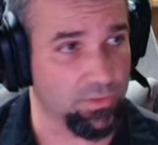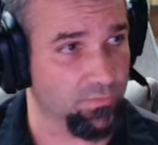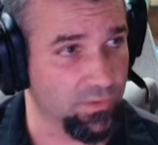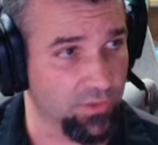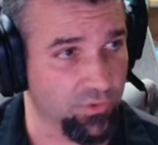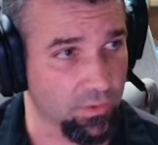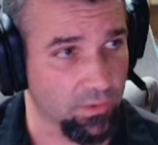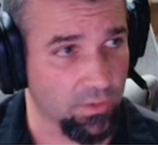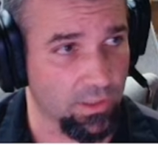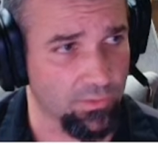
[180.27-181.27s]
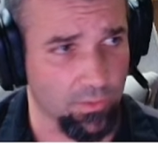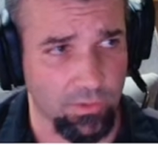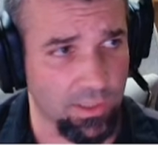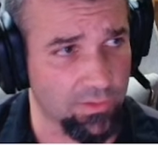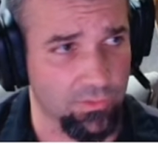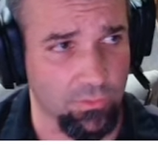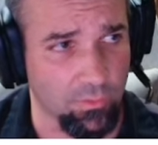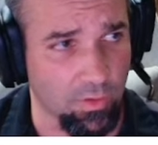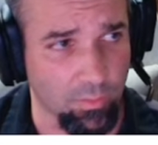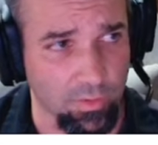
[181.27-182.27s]
feature. Okay, so in case
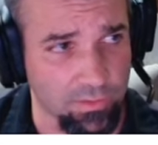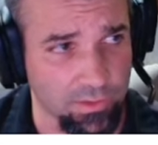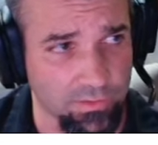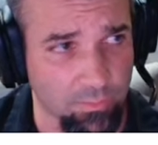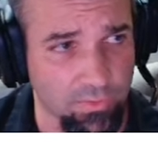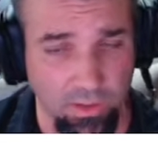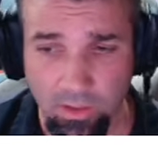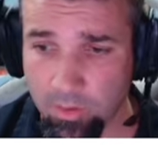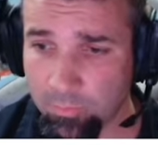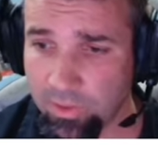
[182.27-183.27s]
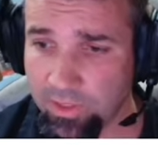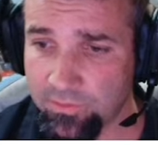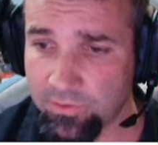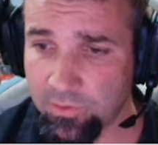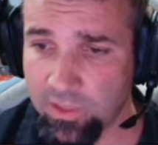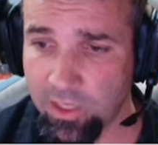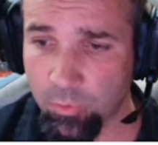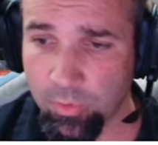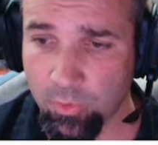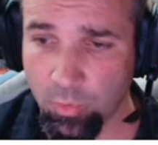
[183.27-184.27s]
you are building something complex and you can't
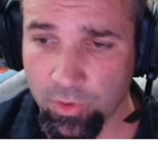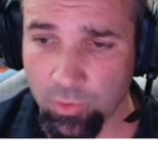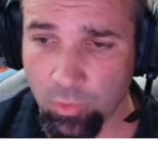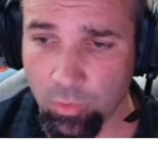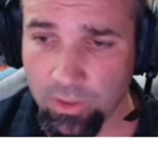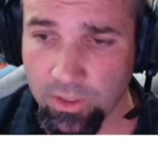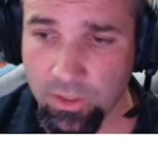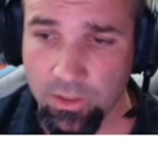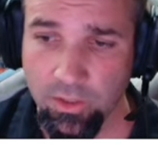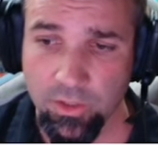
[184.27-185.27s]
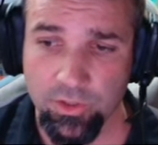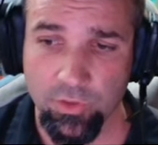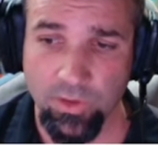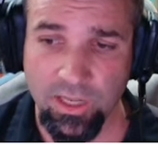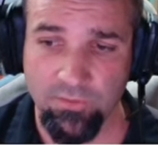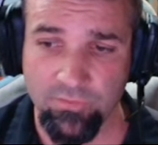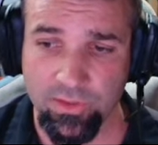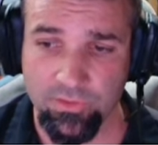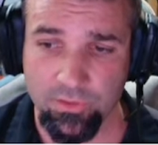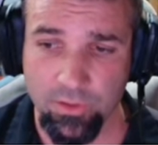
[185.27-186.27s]
remember what you were working on, you have
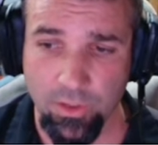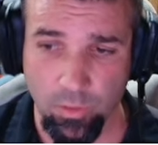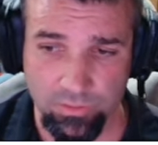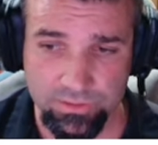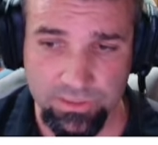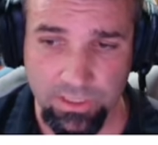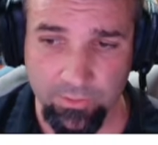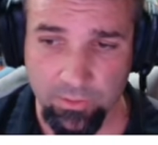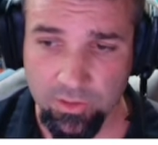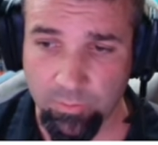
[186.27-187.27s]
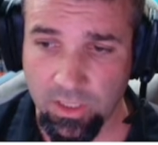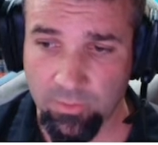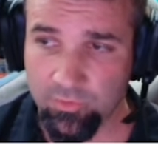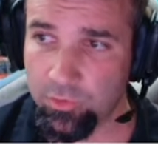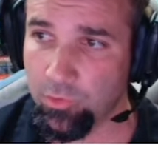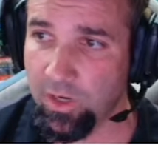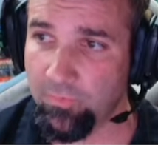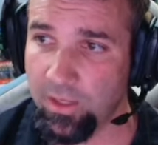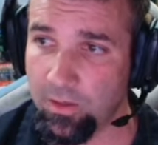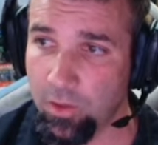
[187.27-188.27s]
this note down here at the bottom. So you grab
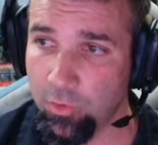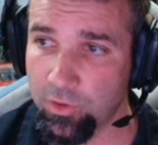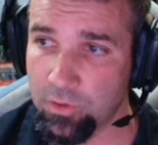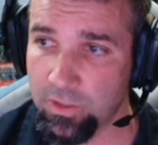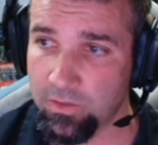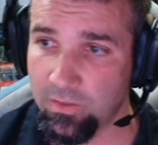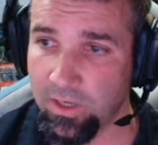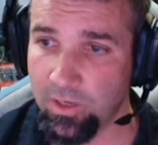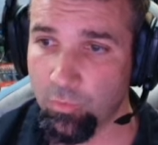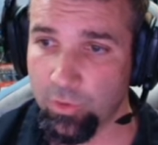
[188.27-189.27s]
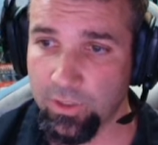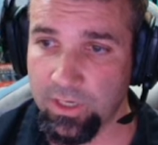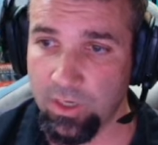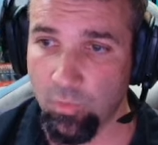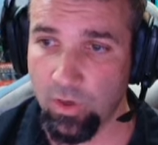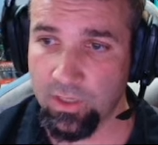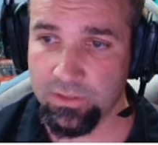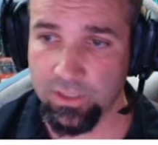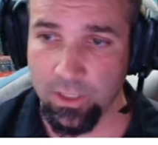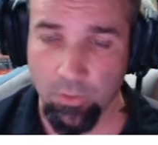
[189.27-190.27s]
that note, you click the line where you kind of want it
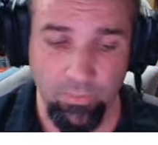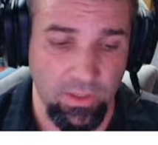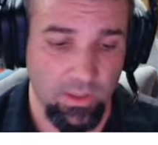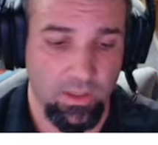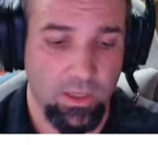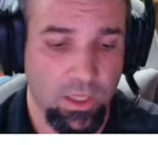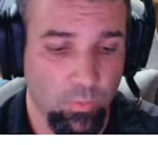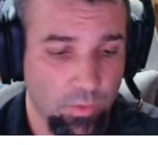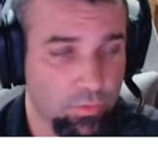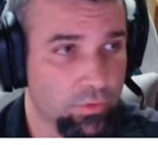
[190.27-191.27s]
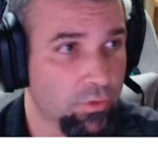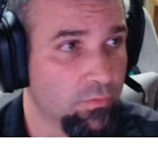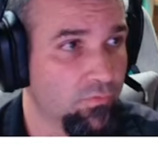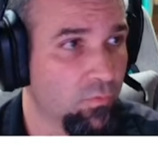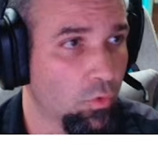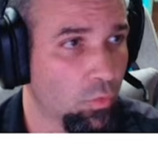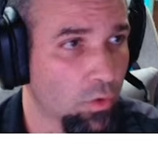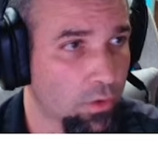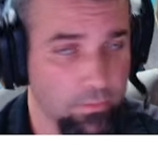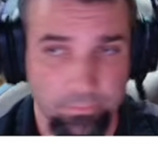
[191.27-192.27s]
to go, and we will do
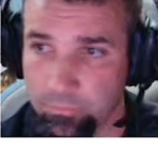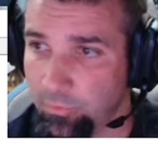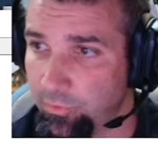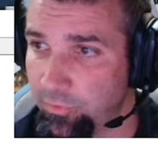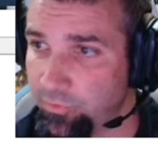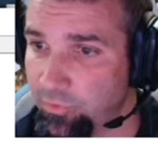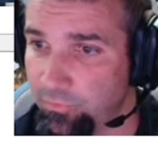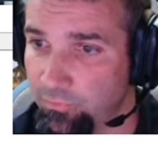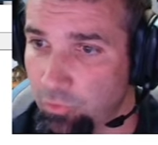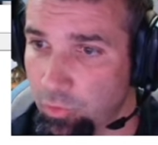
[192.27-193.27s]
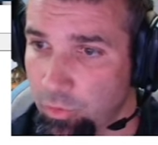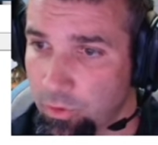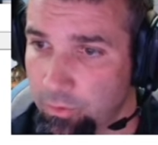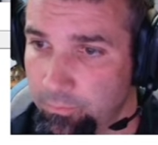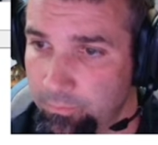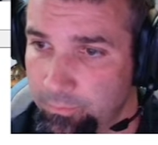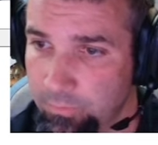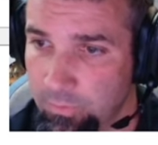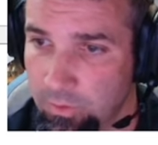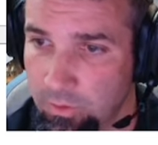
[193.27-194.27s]
forward. Let's do forward
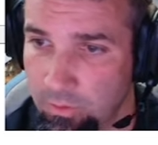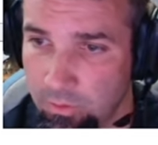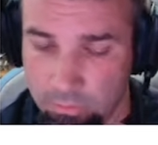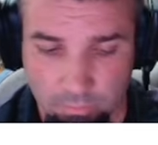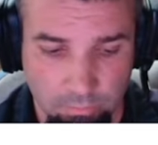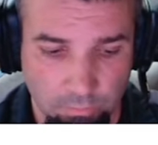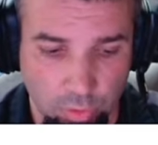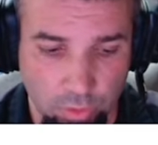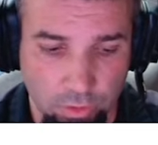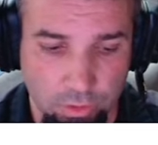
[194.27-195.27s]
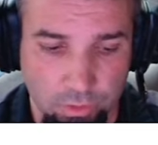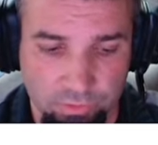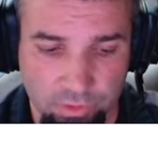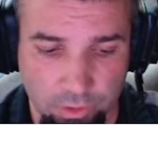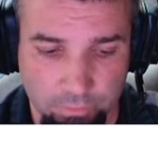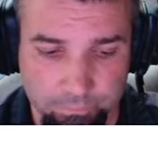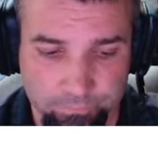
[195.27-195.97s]
motor starter.